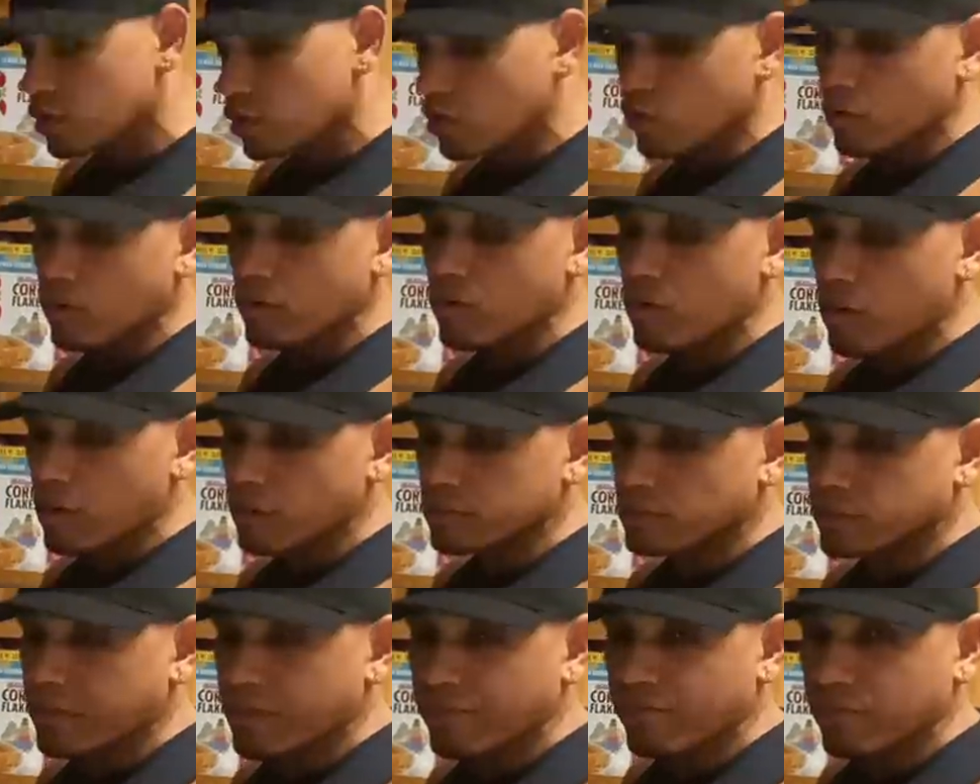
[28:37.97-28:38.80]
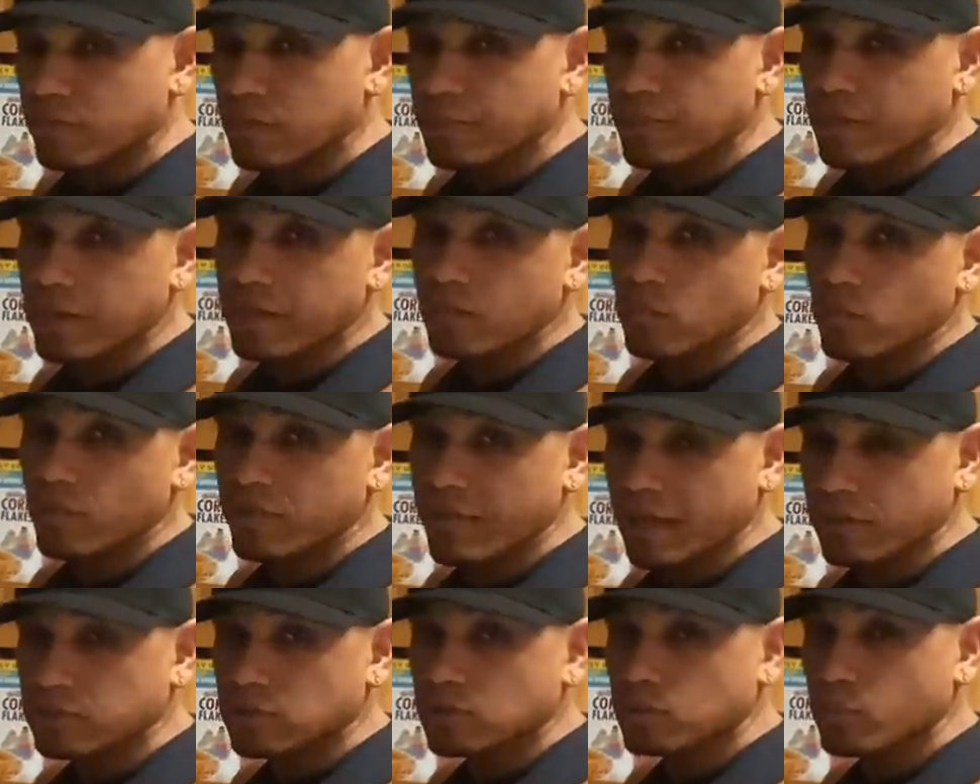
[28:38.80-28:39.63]
don't go and try to flip it
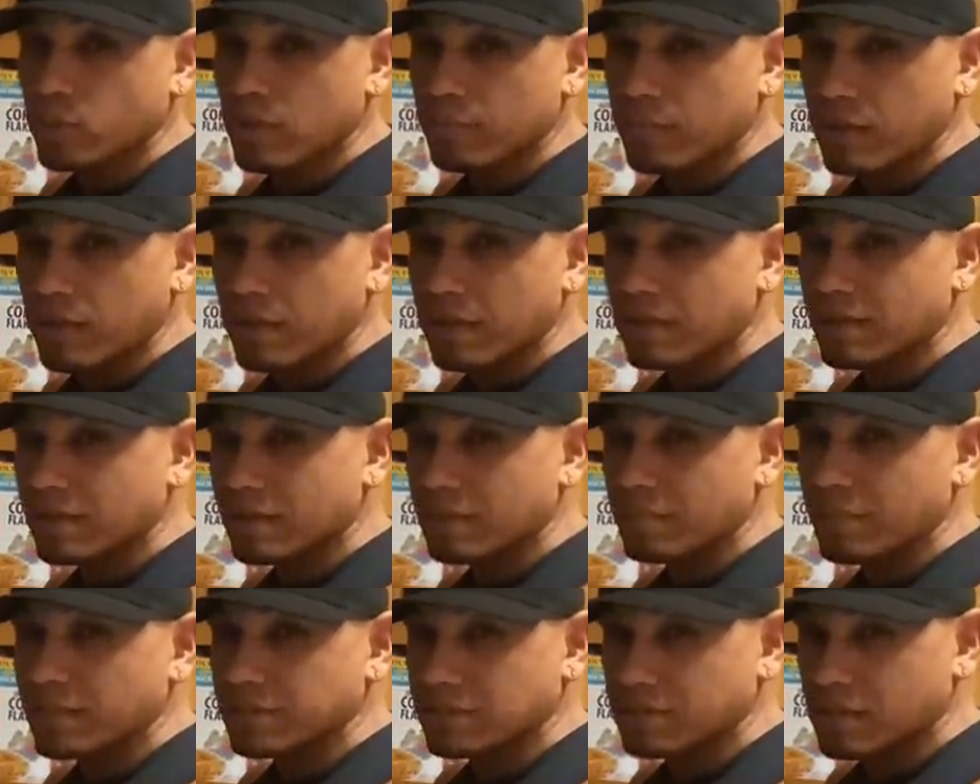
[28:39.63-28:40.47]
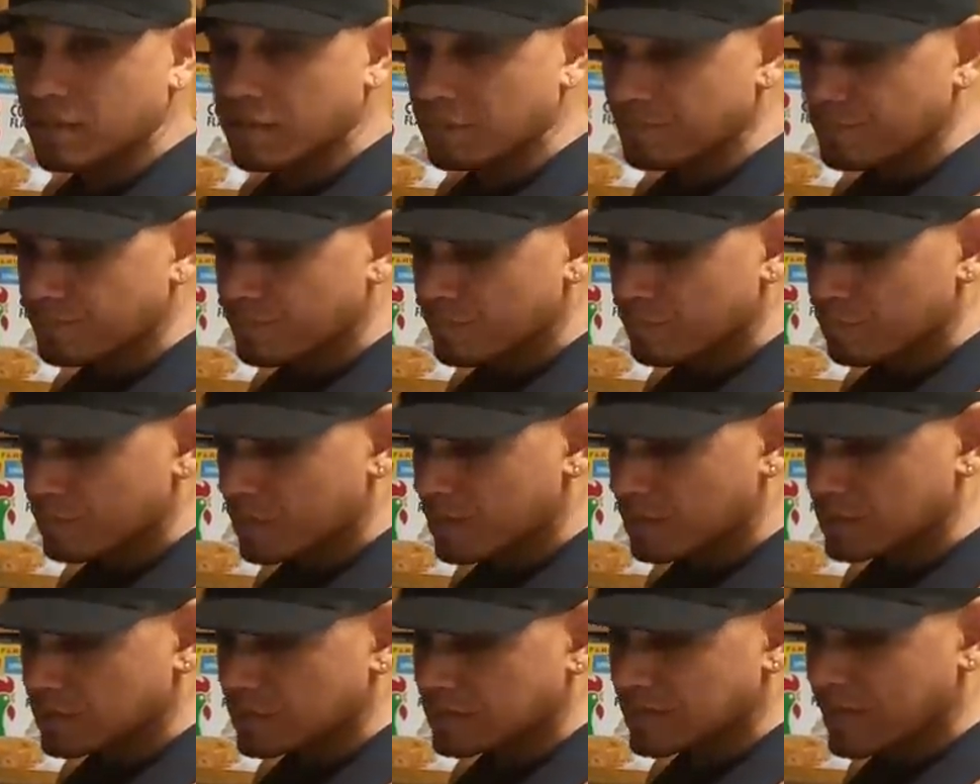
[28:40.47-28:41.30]
without scraping it and then mess it up.
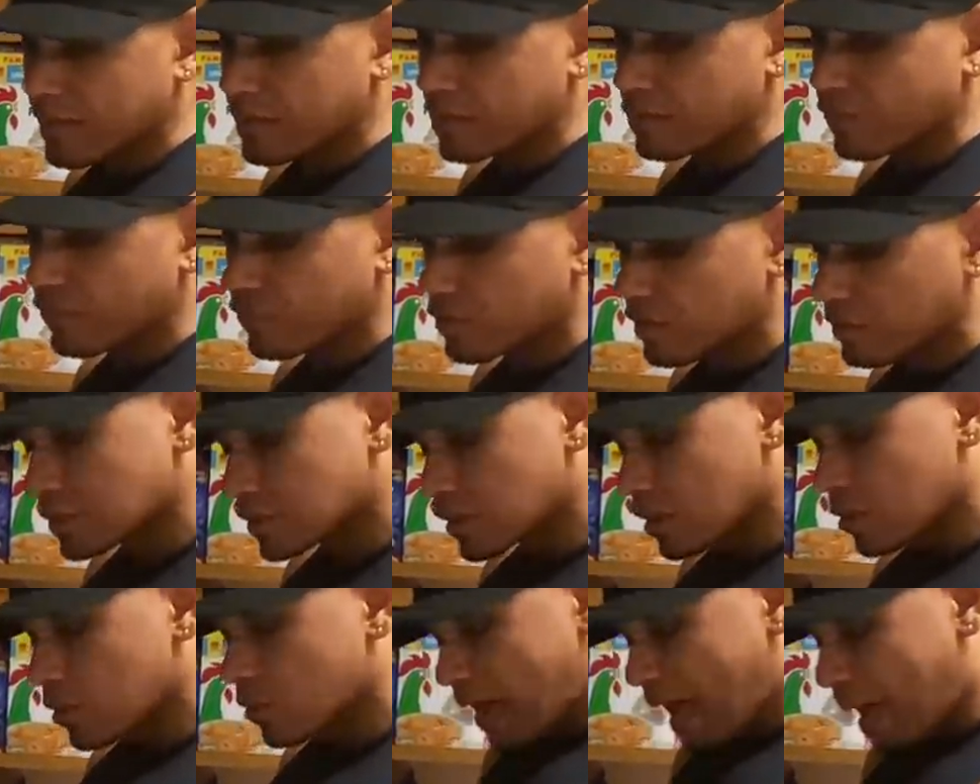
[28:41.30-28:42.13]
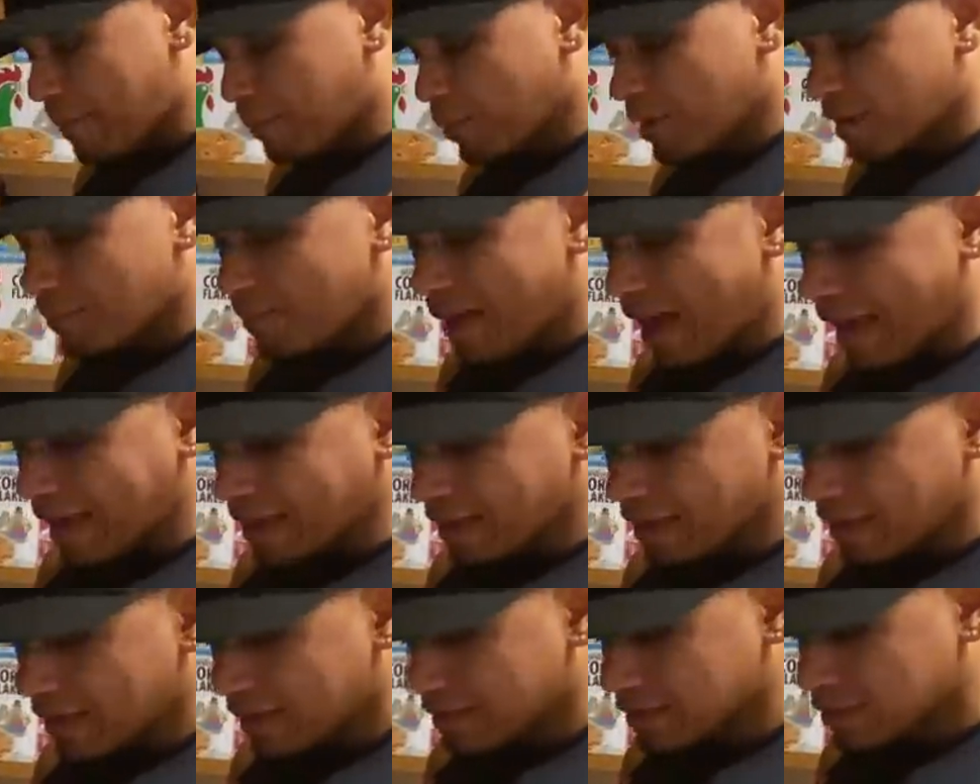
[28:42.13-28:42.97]
Because it's not gonna flip. So I put it
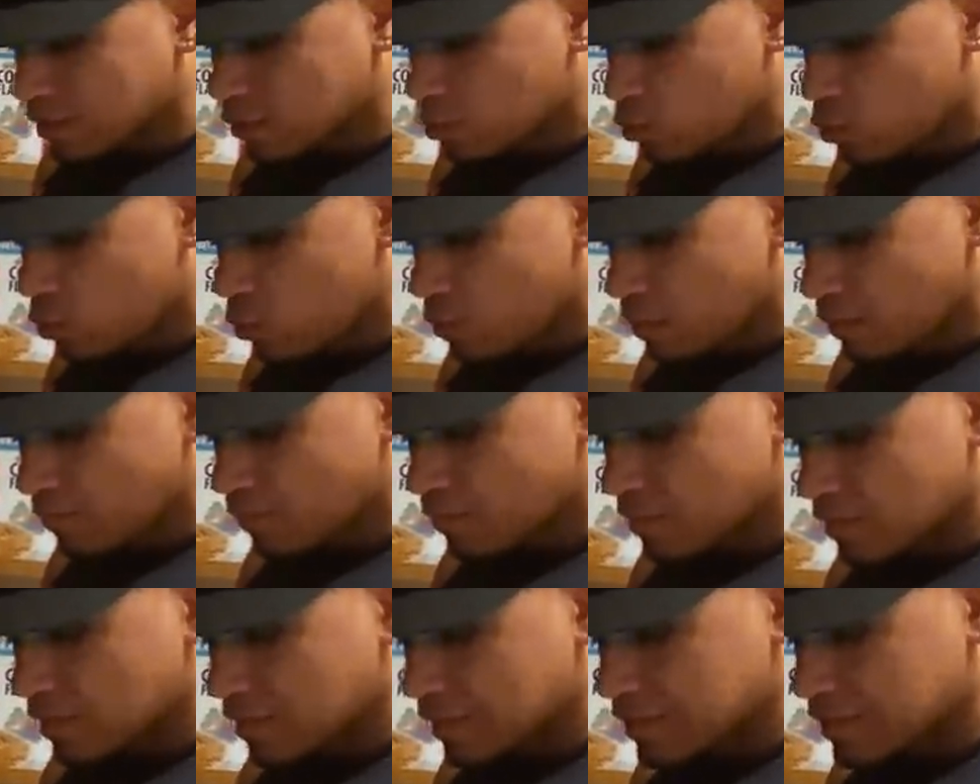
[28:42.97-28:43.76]
back into the